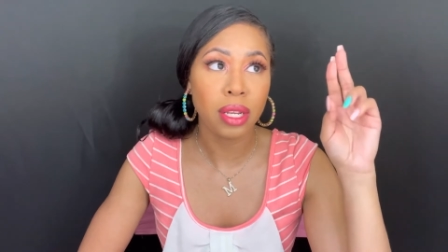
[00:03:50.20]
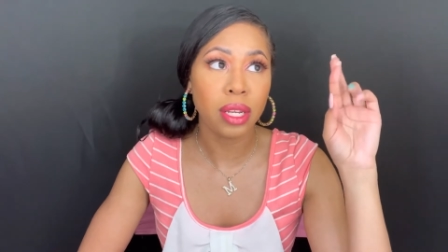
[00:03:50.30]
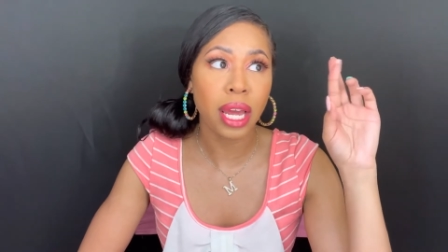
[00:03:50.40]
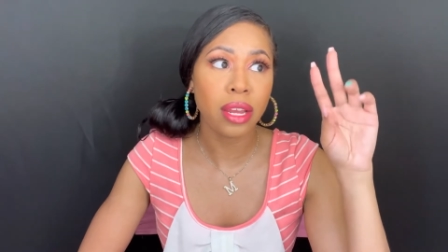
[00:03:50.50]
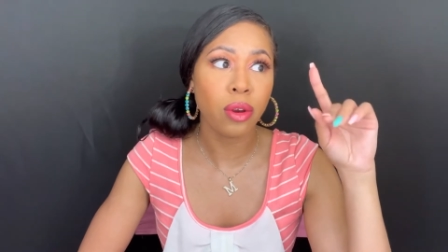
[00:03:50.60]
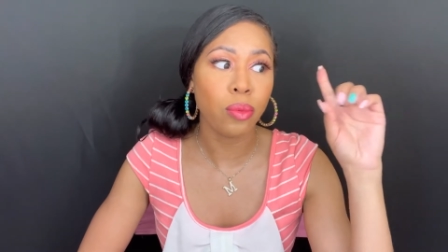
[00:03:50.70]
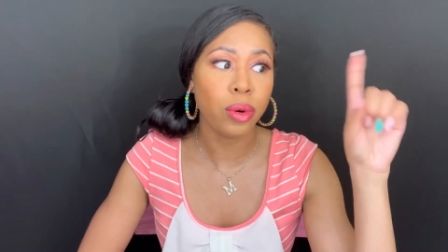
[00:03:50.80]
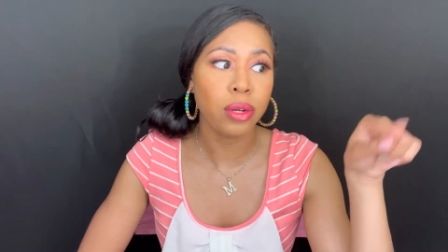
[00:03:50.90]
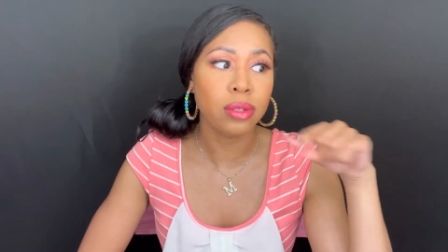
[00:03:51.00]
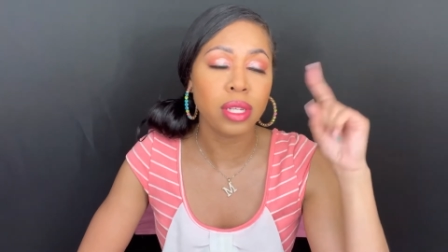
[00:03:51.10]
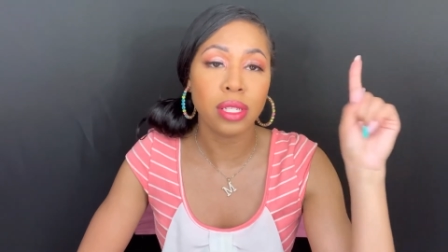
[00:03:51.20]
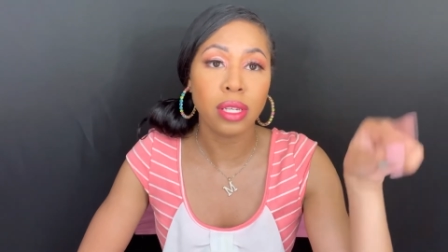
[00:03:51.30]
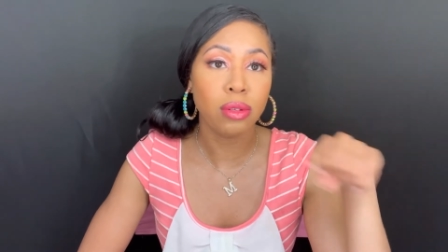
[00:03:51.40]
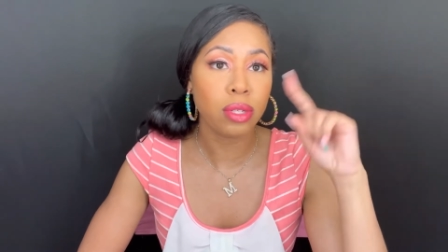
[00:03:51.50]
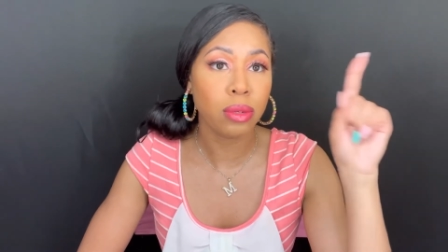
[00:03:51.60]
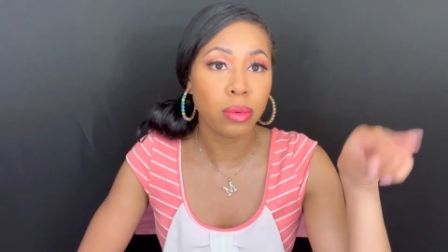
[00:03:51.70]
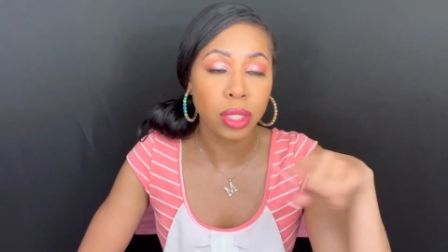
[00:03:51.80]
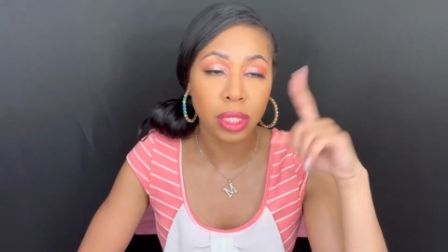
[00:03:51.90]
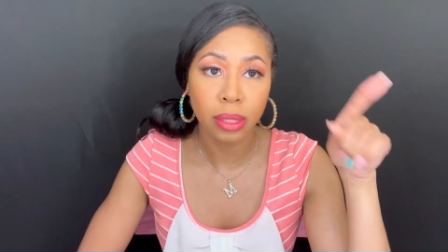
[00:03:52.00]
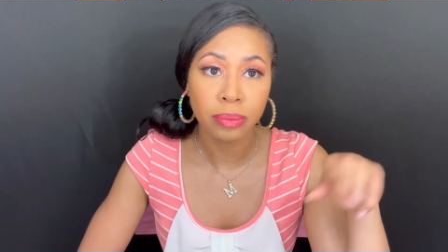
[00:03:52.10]
like your Reels continuously run
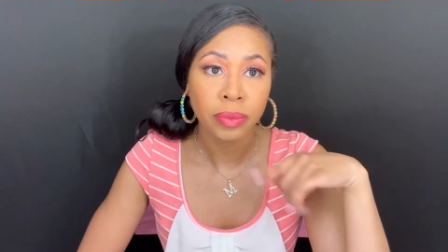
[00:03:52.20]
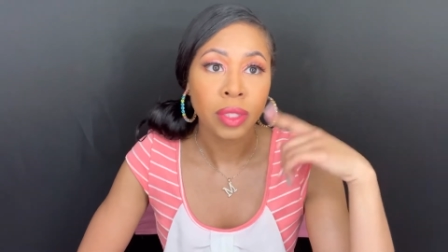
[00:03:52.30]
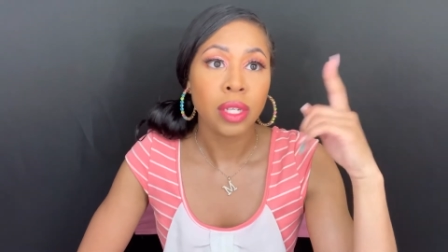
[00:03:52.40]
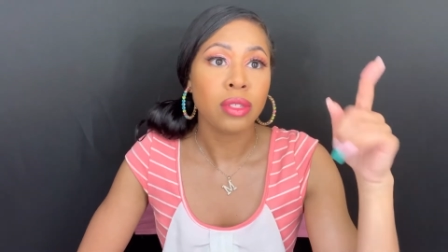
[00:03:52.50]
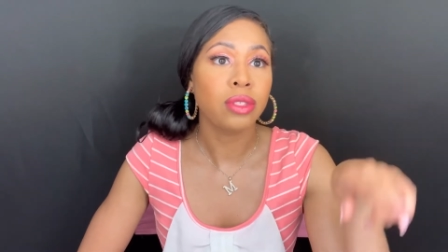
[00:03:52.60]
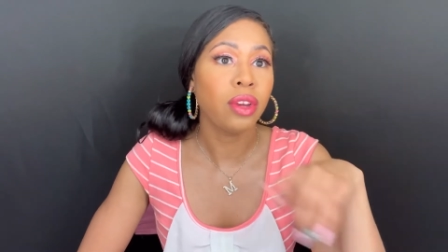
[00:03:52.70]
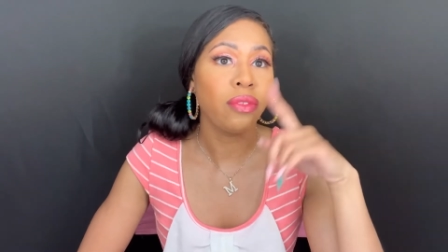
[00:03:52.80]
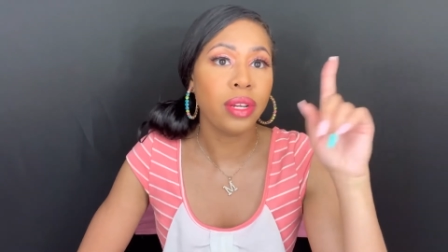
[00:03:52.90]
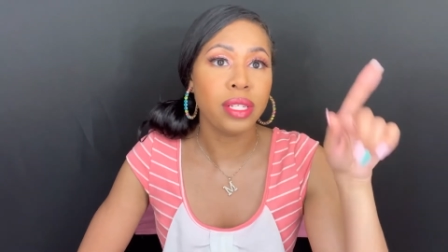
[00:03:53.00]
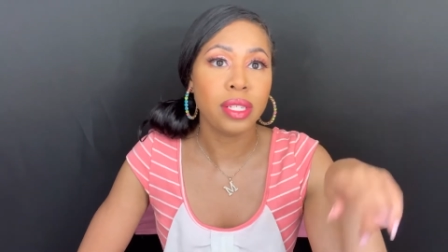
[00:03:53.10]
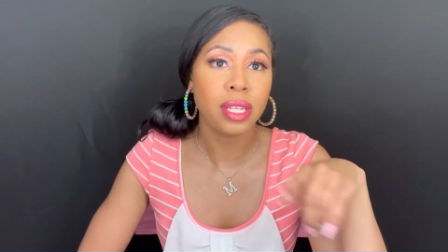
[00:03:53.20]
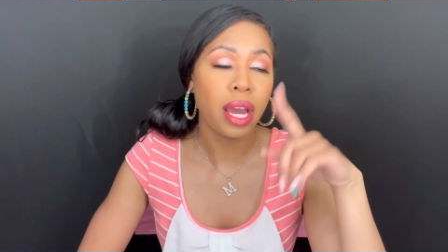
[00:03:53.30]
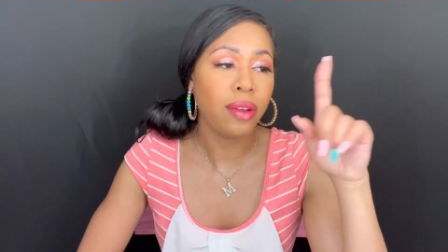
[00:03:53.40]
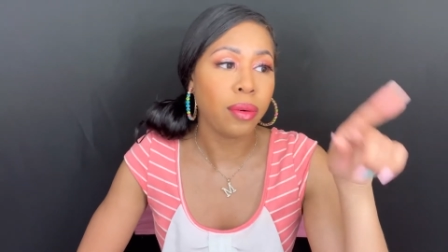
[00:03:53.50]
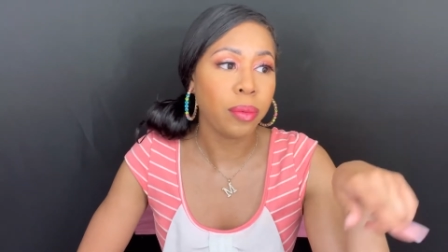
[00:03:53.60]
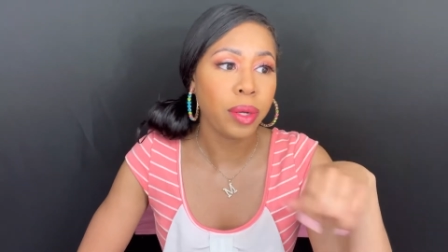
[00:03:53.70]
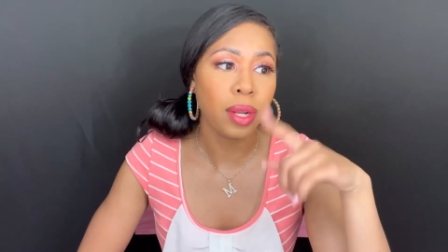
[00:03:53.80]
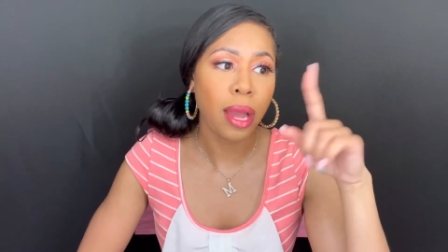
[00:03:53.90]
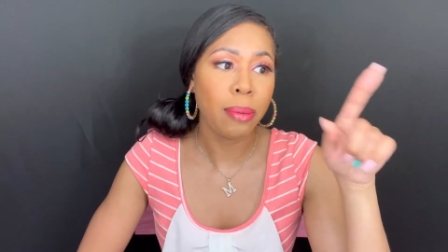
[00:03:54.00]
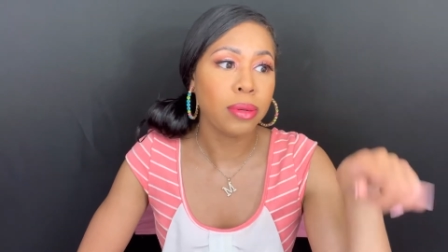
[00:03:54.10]
up. So say for instance, I have a Reel
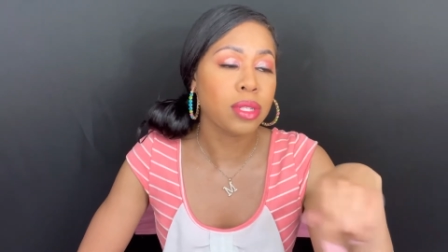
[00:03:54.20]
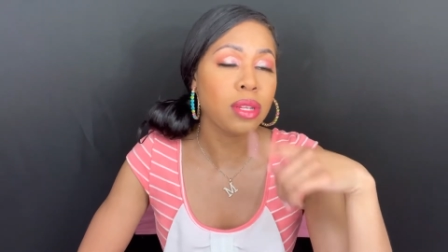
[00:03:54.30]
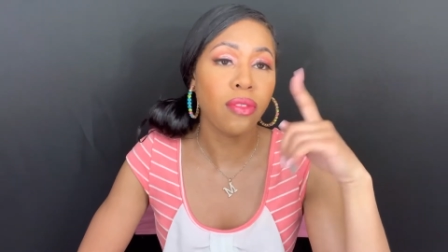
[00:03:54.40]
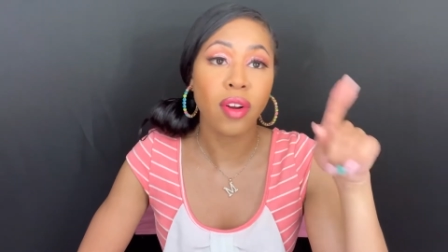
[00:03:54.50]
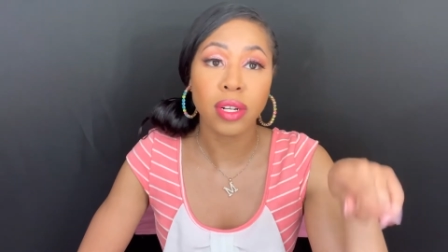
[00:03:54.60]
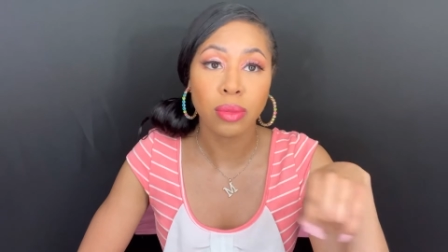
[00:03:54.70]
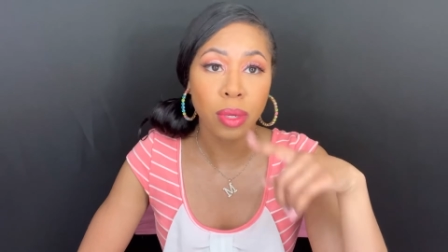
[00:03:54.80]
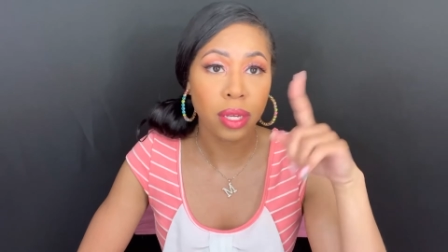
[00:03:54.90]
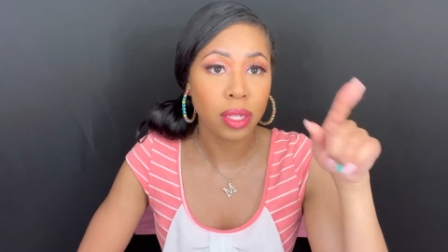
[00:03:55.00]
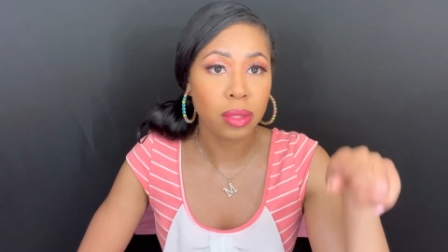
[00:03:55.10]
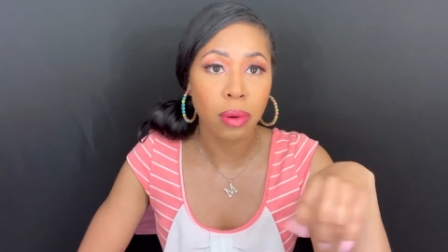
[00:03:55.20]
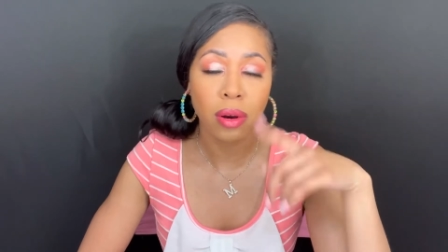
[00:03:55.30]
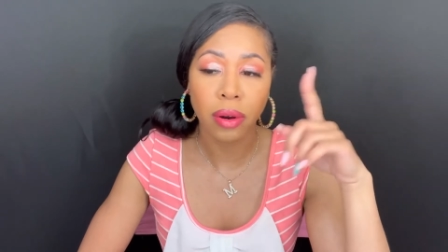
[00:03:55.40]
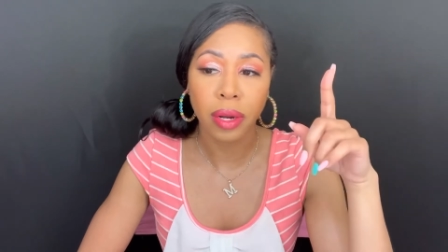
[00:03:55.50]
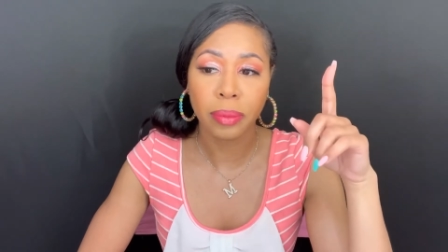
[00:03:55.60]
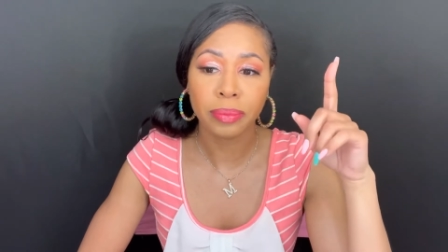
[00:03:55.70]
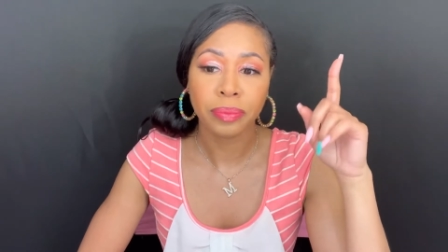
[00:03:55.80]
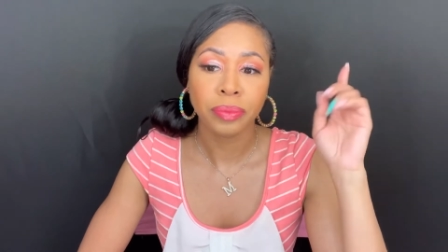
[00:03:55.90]
I posted the first week of this program.